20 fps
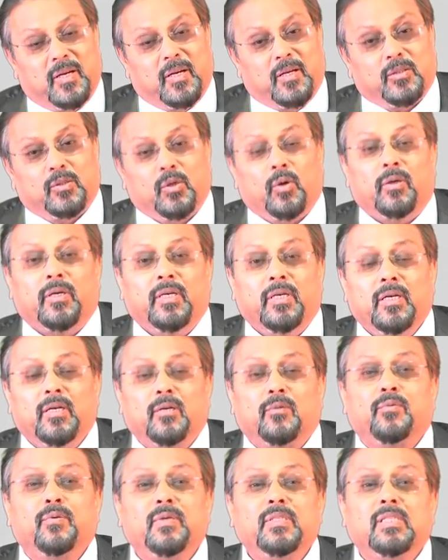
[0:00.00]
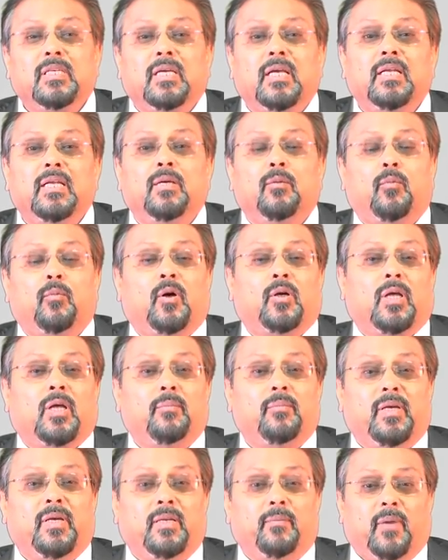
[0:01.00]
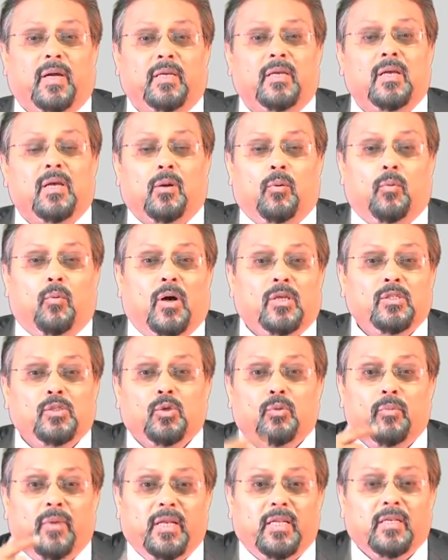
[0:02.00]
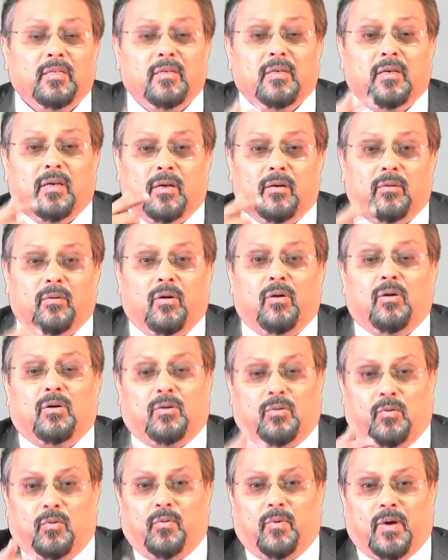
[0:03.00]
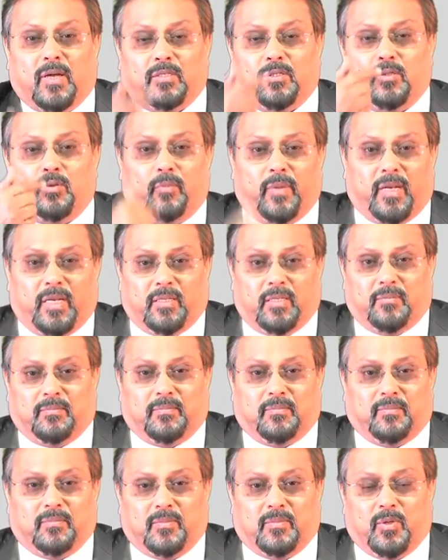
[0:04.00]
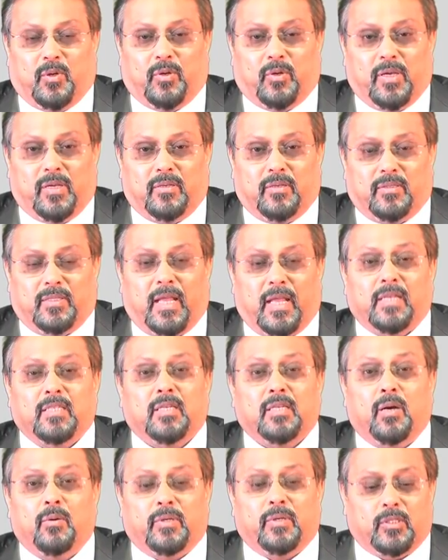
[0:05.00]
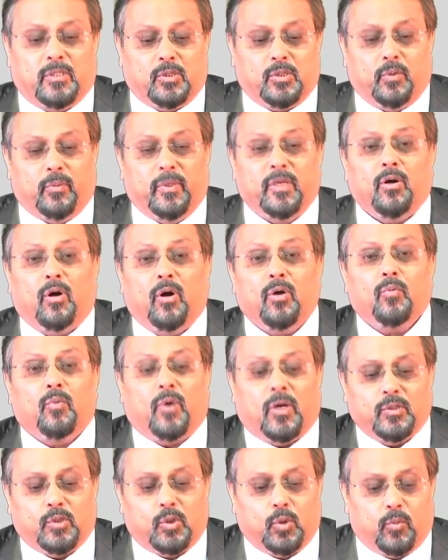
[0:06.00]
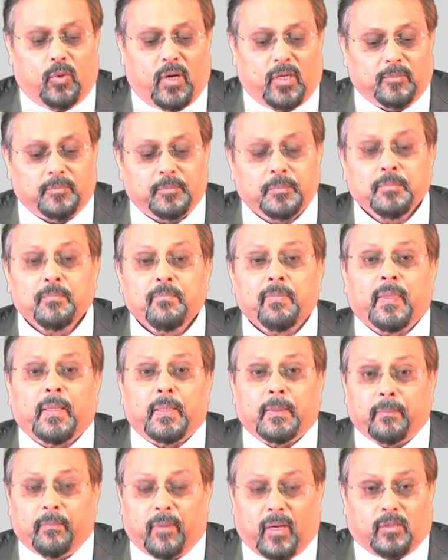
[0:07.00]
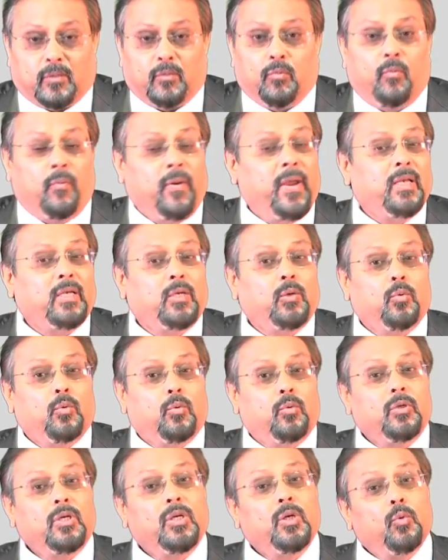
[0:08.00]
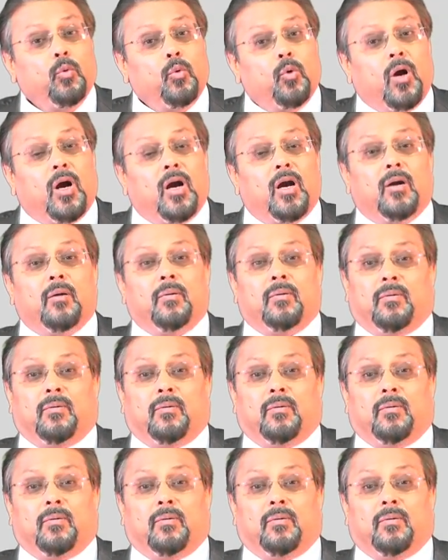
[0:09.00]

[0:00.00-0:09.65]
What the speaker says: So, here physically what I mean by one too many or one too many, okay? That is how it is to be, or 1-to-1. But when you are